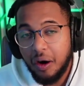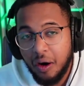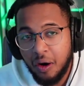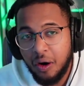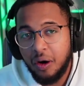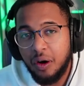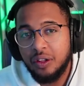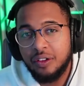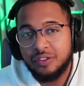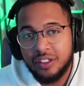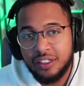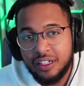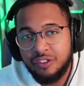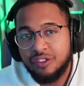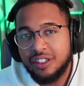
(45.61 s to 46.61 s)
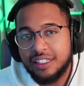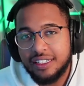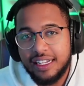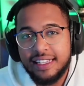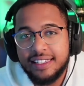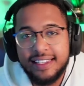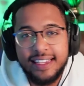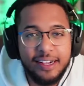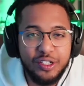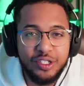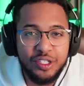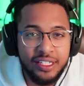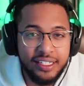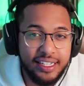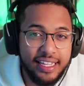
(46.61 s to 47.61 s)
All of the different
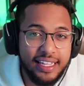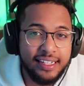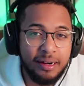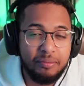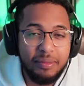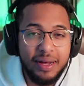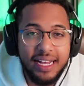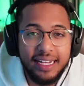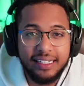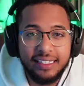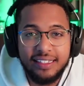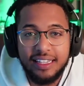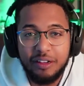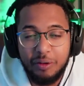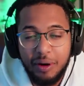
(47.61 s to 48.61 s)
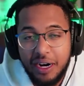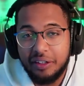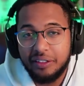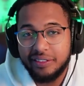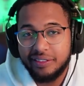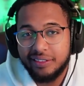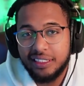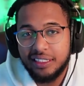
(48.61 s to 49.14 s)
naysayers today come back and say, wow,